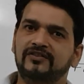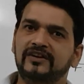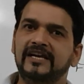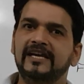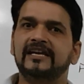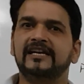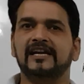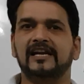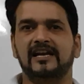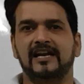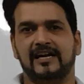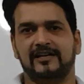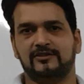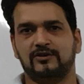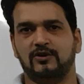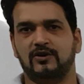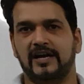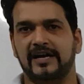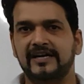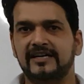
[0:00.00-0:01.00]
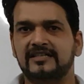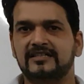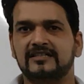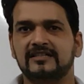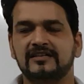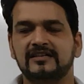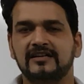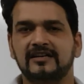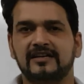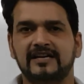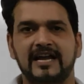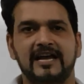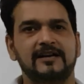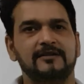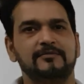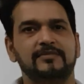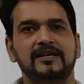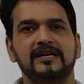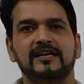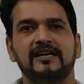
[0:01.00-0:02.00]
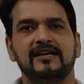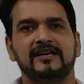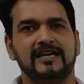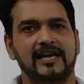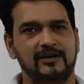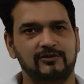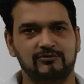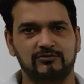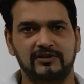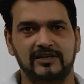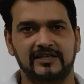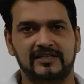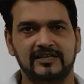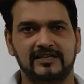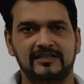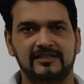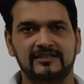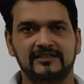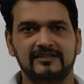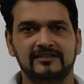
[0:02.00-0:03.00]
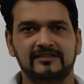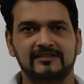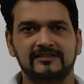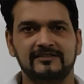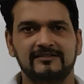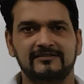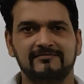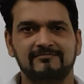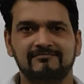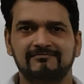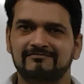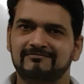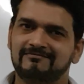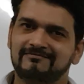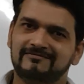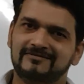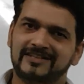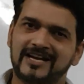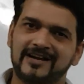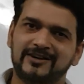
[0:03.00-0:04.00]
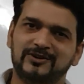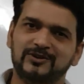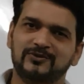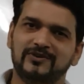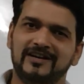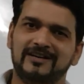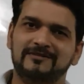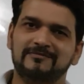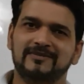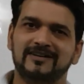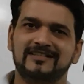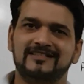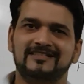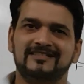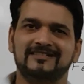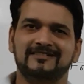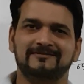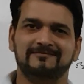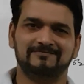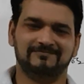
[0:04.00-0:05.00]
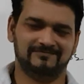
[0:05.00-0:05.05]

weak electrolytes can be calculated. Thank you very much.